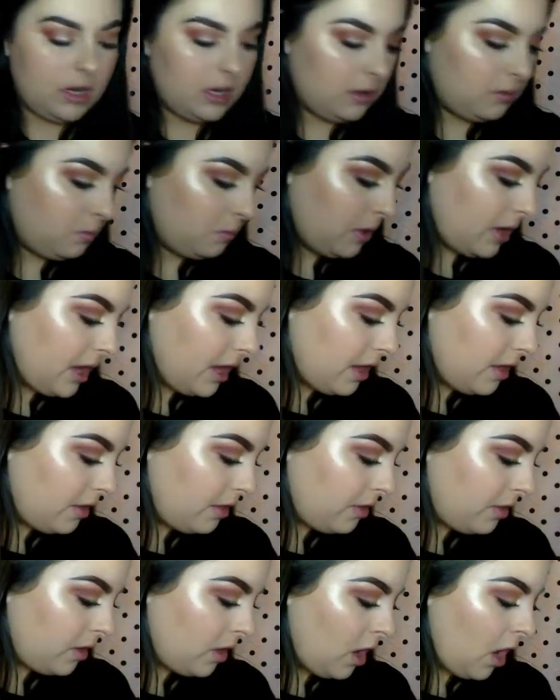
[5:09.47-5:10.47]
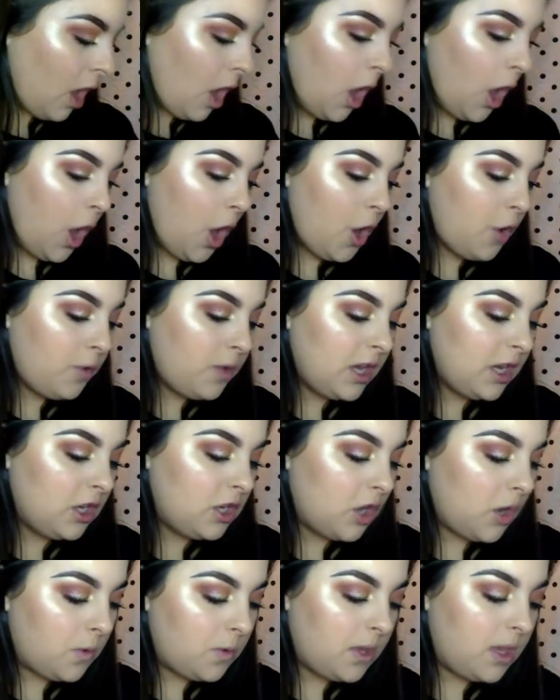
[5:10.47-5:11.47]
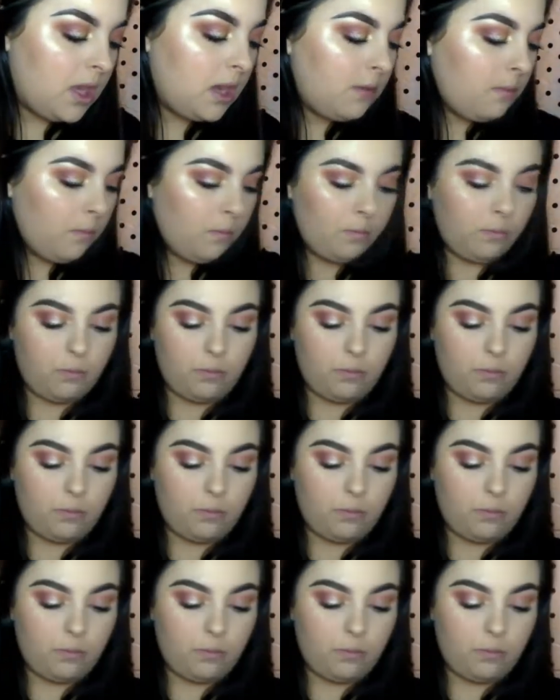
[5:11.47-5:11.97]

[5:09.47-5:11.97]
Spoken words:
in with Okie Dokie,